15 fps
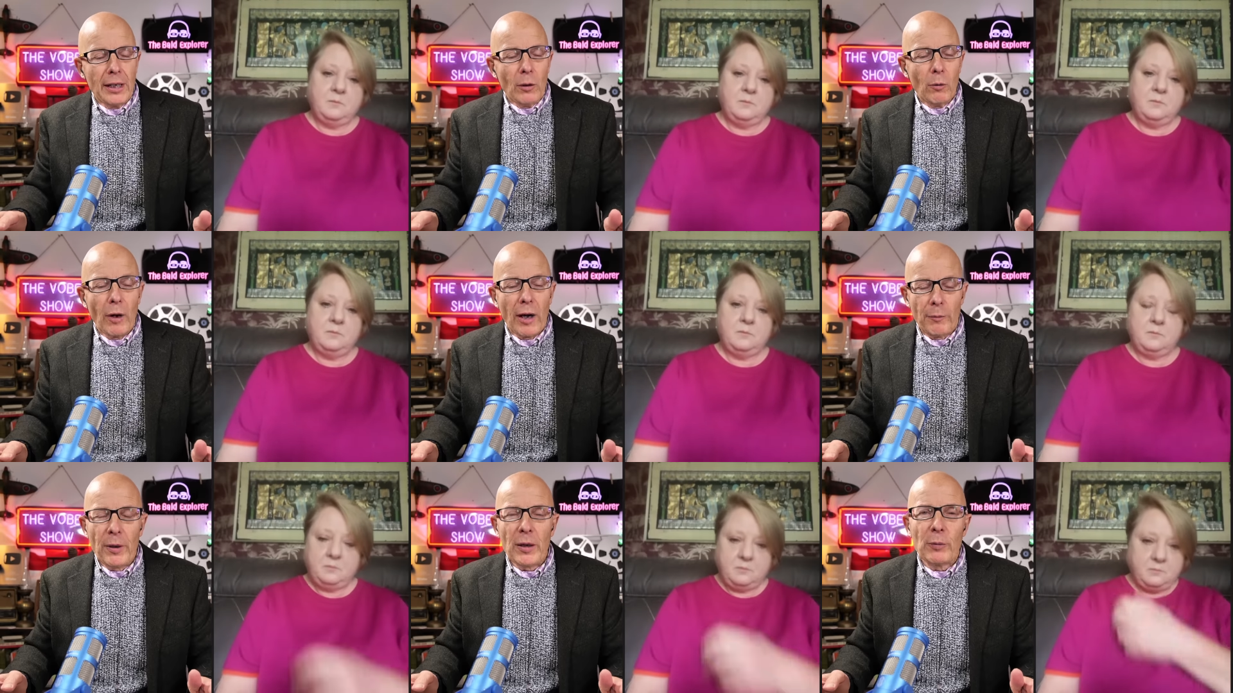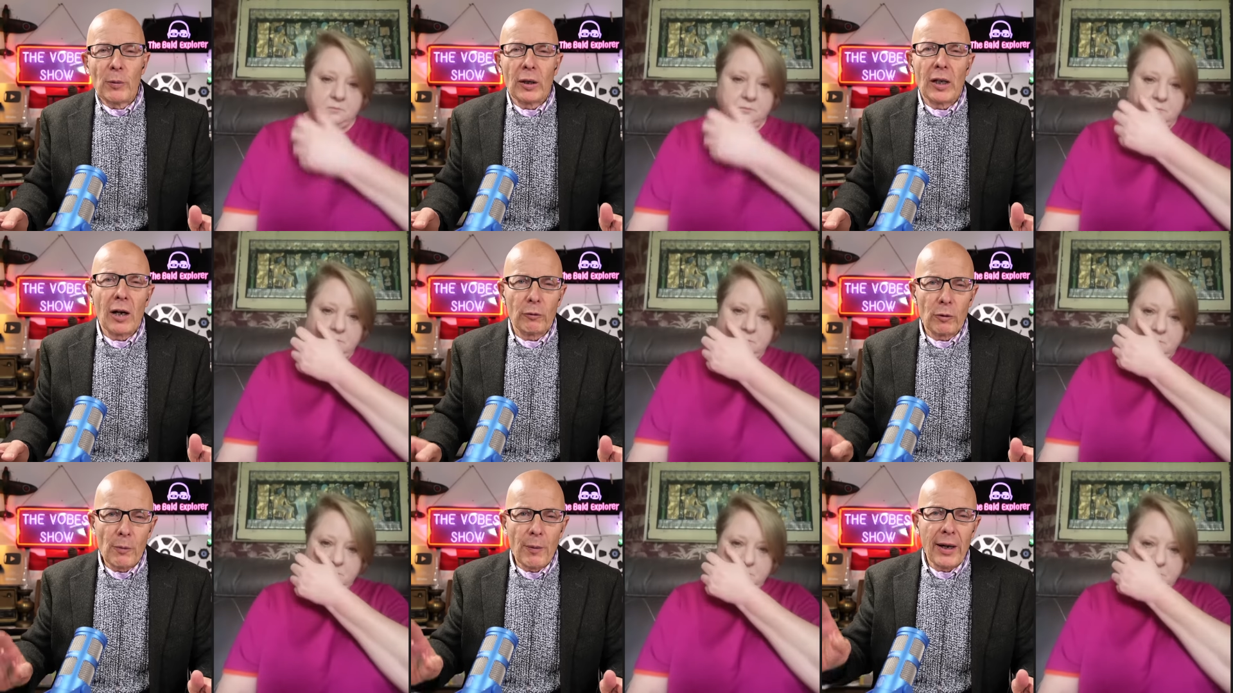Speaker 1: where people are
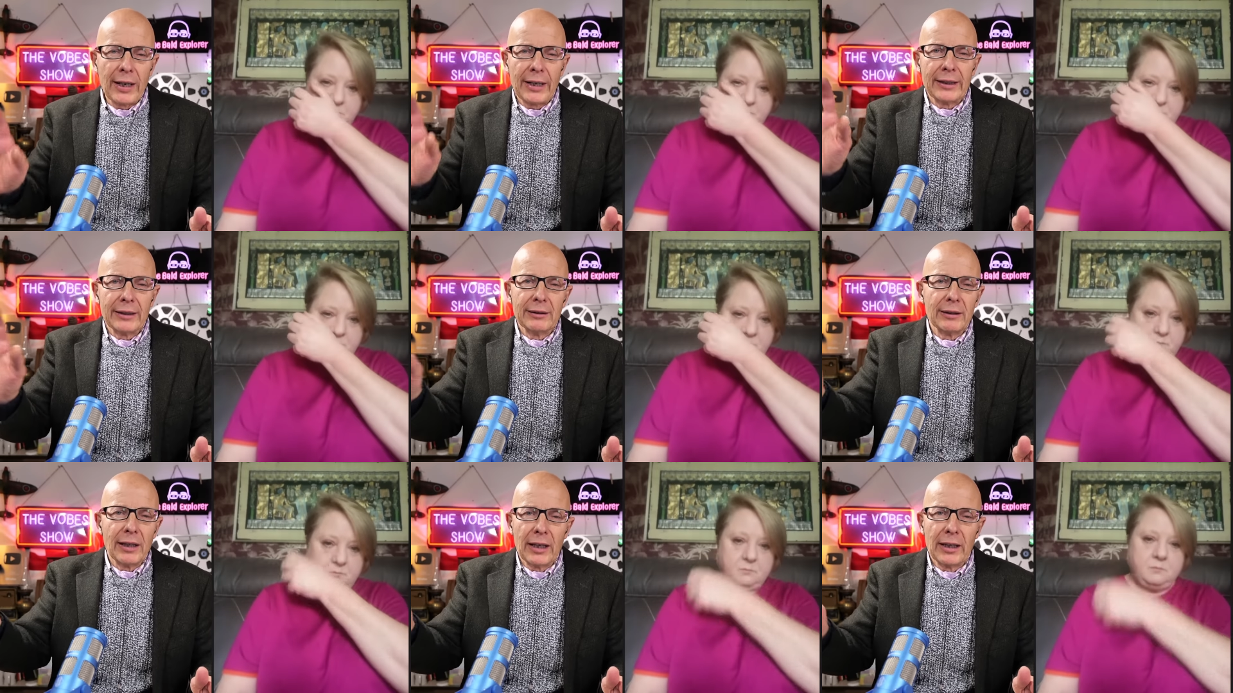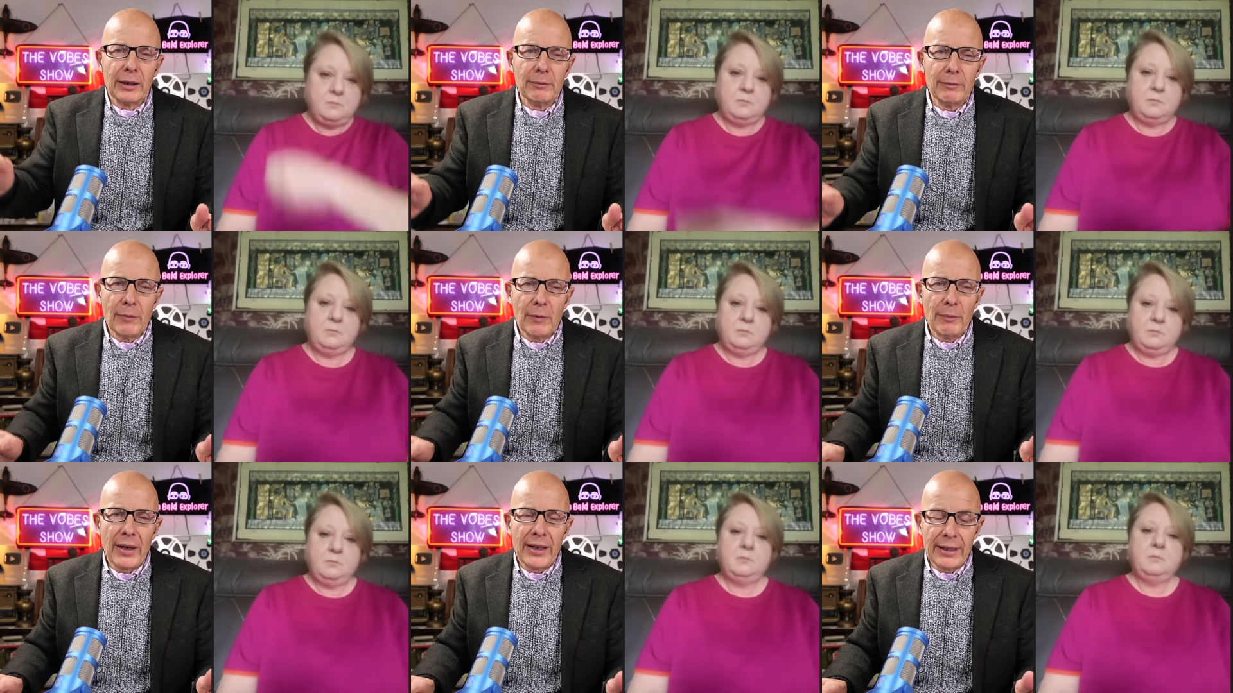repelling um,
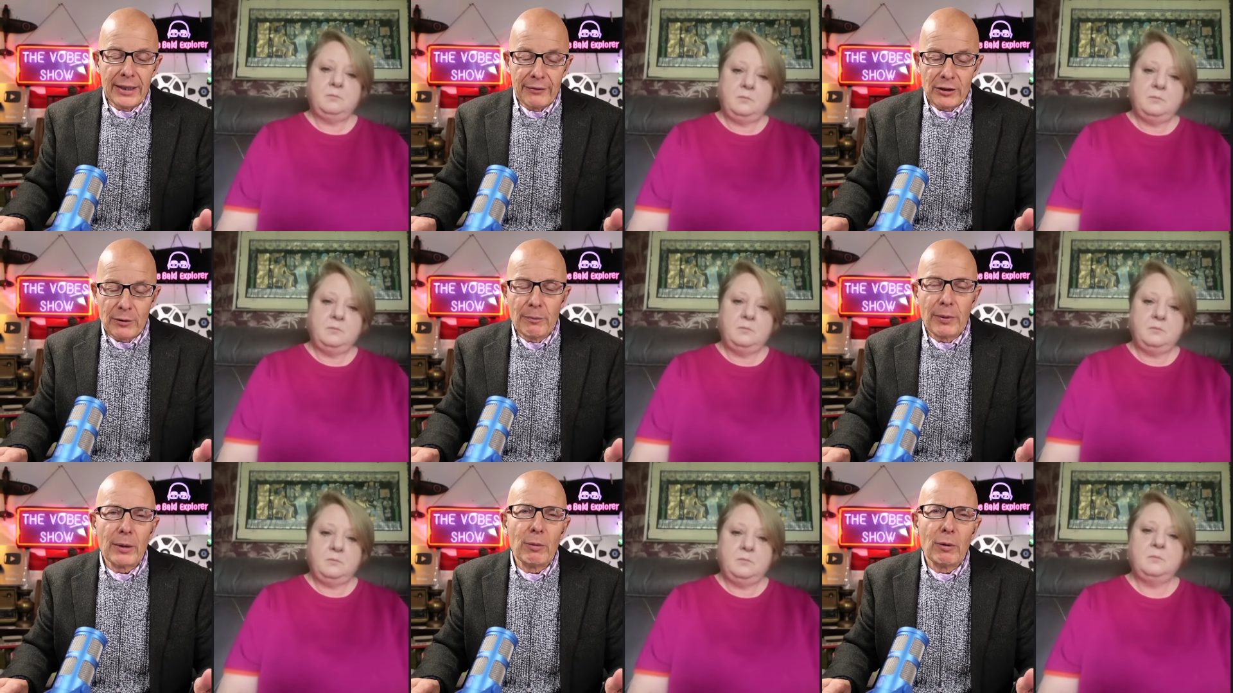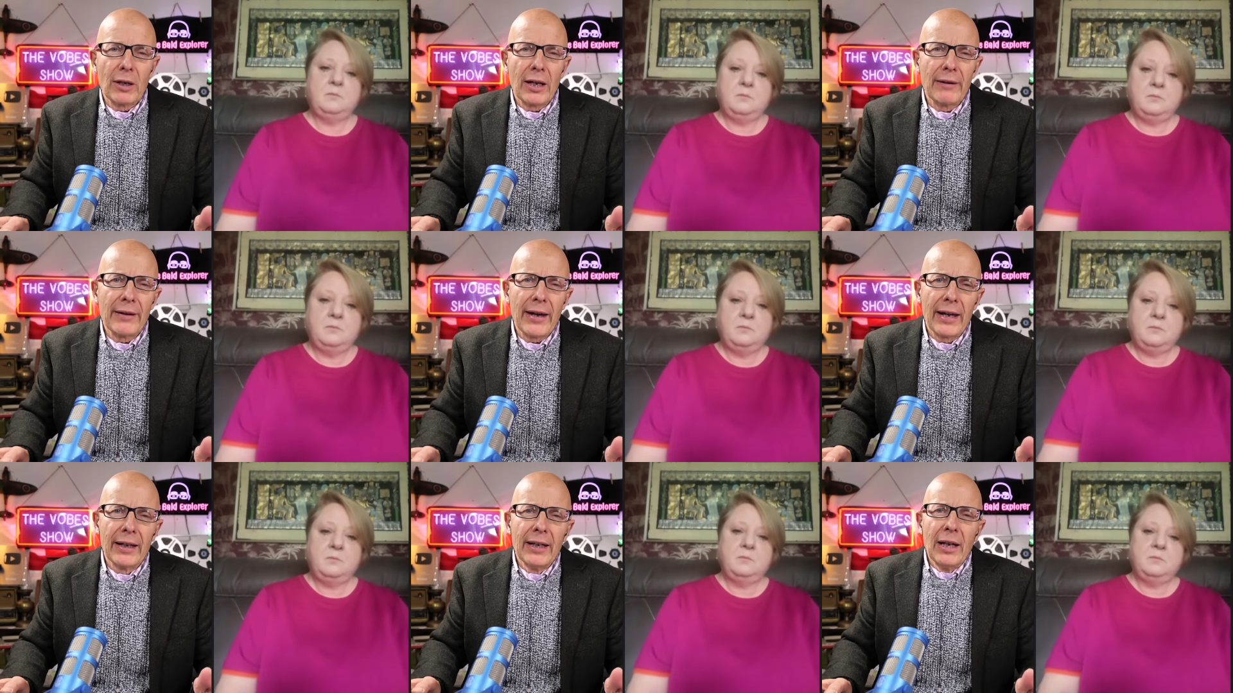bailiffs and people like
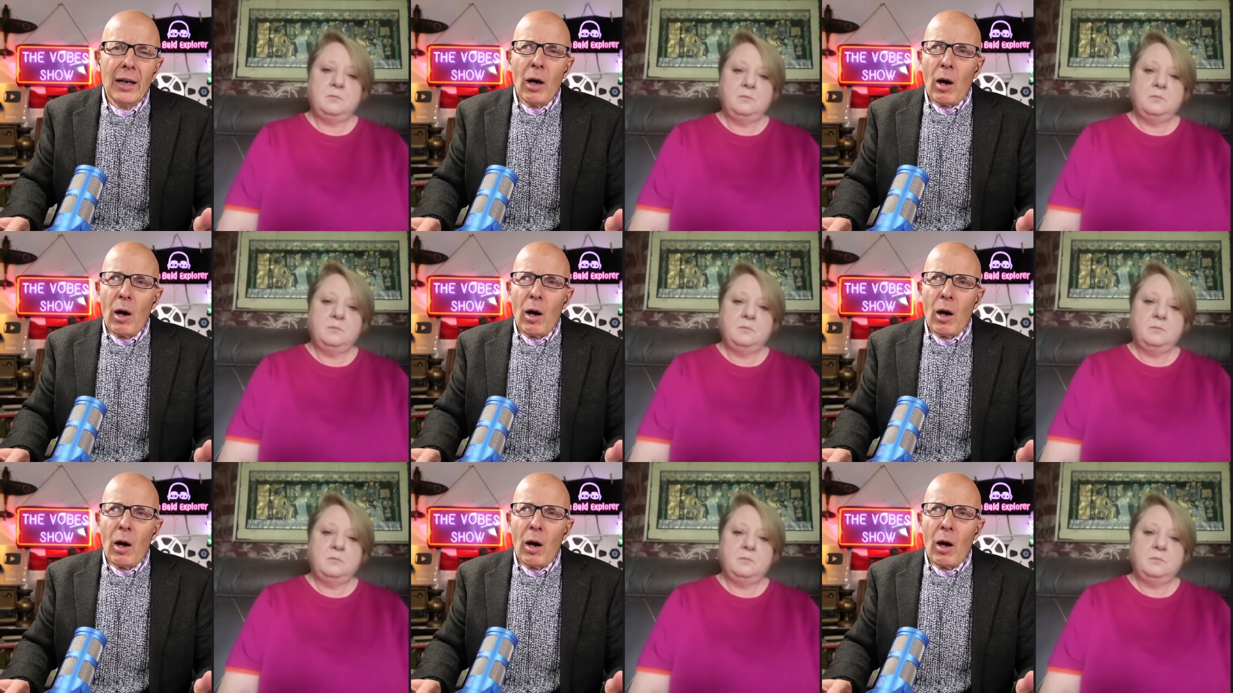that.